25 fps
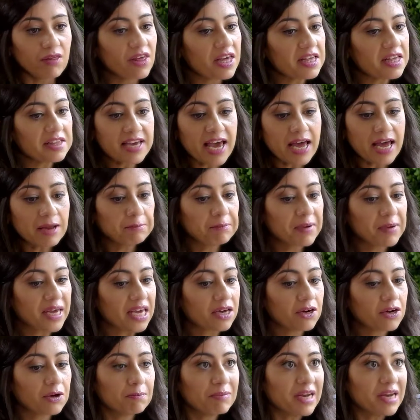These can be
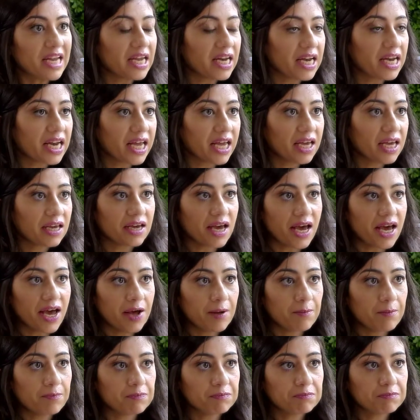completely
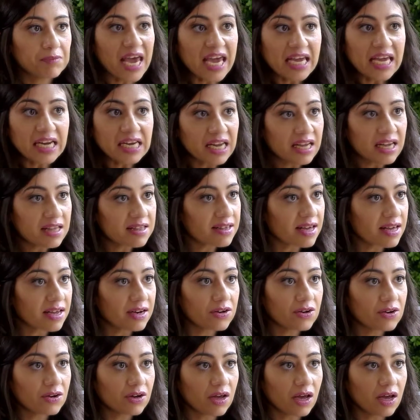painless
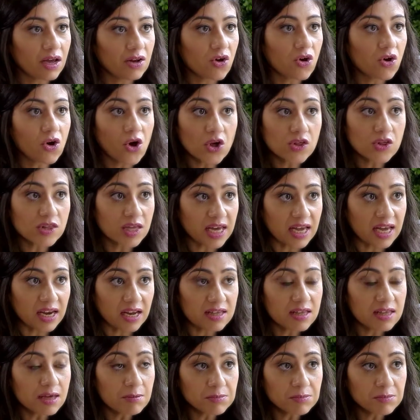and not causing any